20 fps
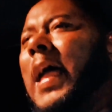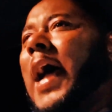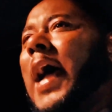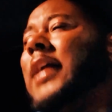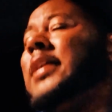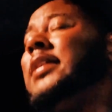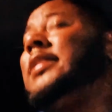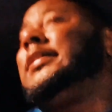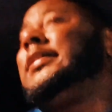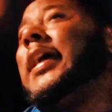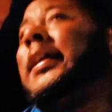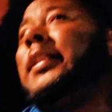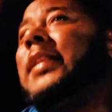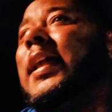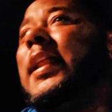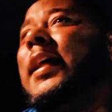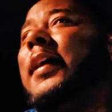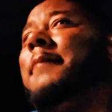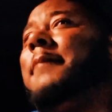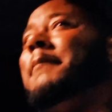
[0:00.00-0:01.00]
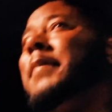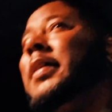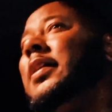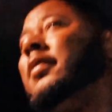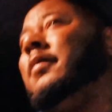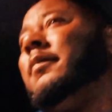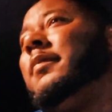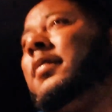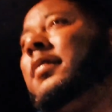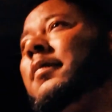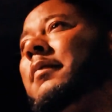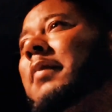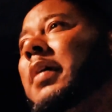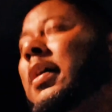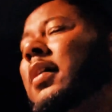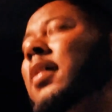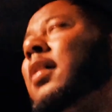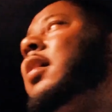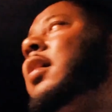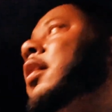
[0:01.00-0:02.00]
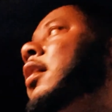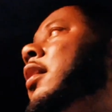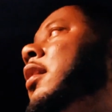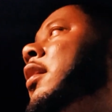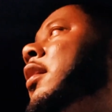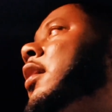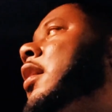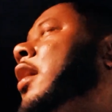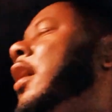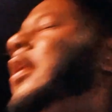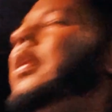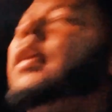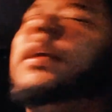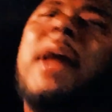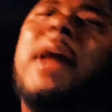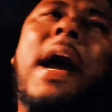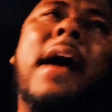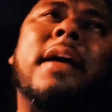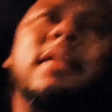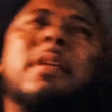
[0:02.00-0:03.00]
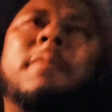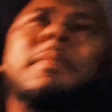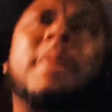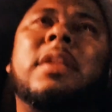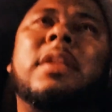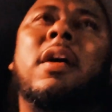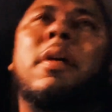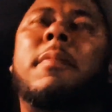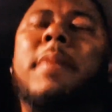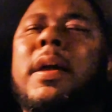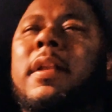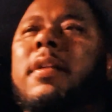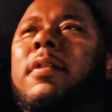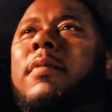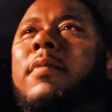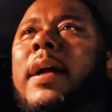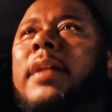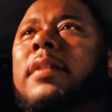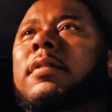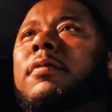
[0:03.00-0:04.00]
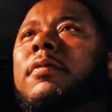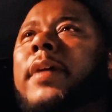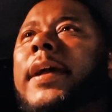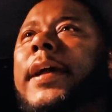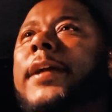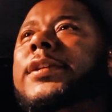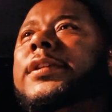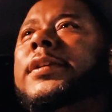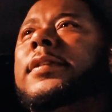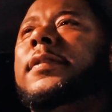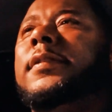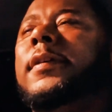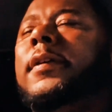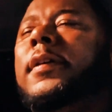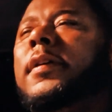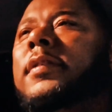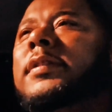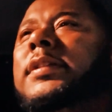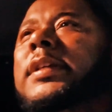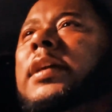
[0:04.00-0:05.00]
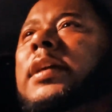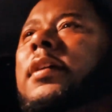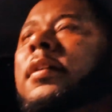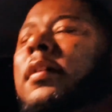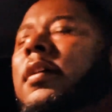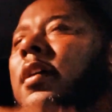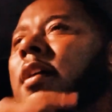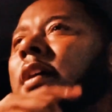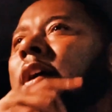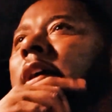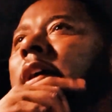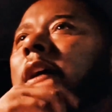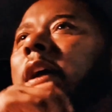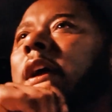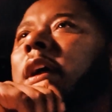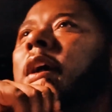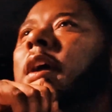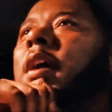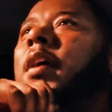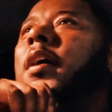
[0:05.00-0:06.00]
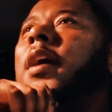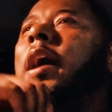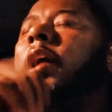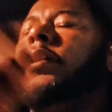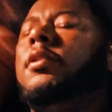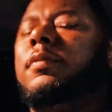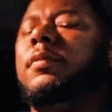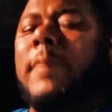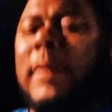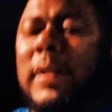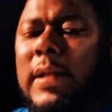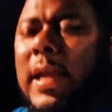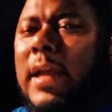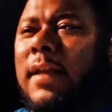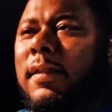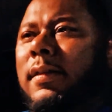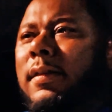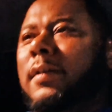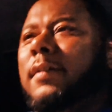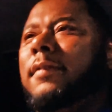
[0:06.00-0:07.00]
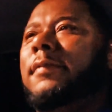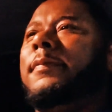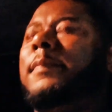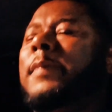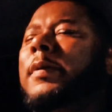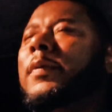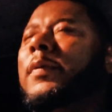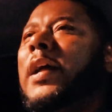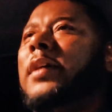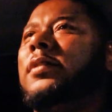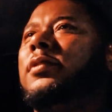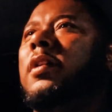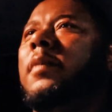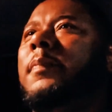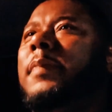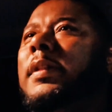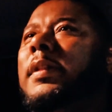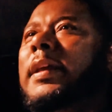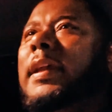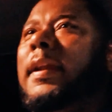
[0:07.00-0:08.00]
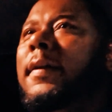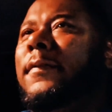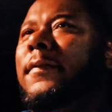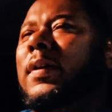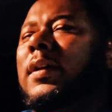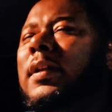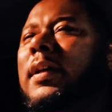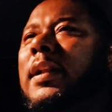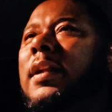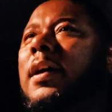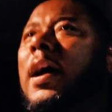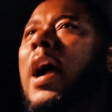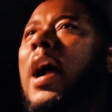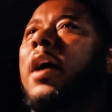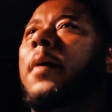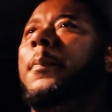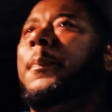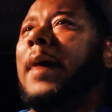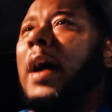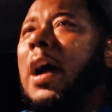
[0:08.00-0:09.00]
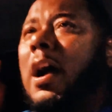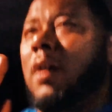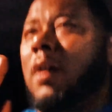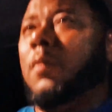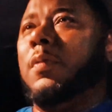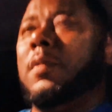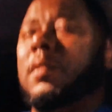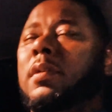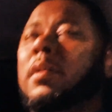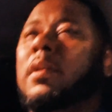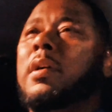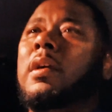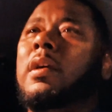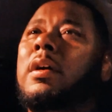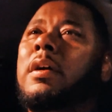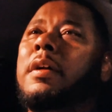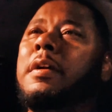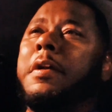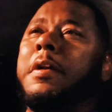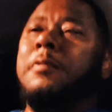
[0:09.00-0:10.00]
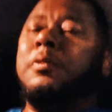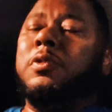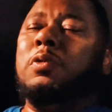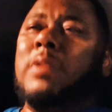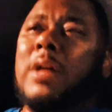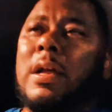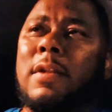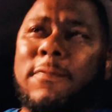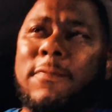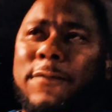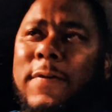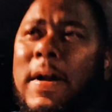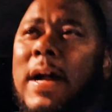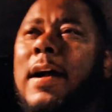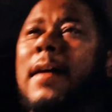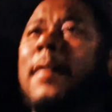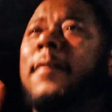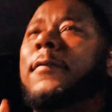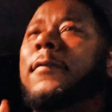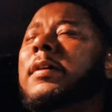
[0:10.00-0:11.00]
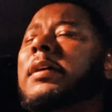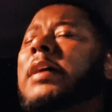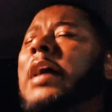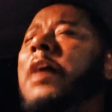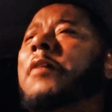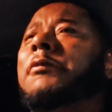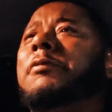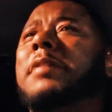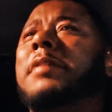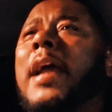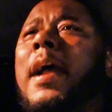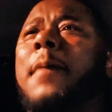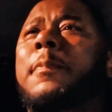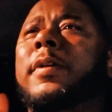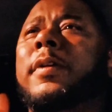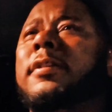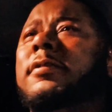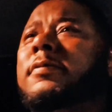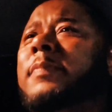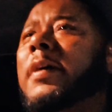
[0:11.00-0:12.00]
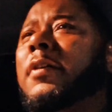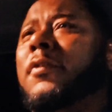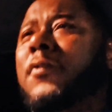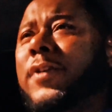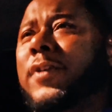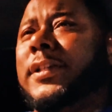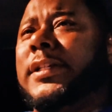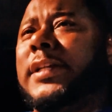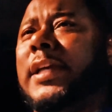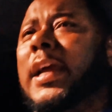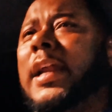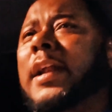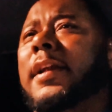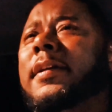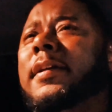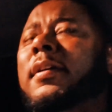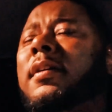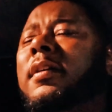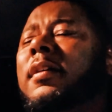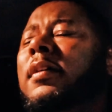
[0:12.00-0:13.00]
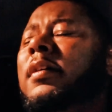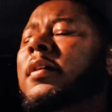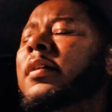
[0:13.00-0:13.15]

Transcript: I just take that at minimum. The guys let me know I'm heading the right direction. See, I used to be an atheist, but when I started believing in a higher power, it was 2005, I was apprehensive about Christianity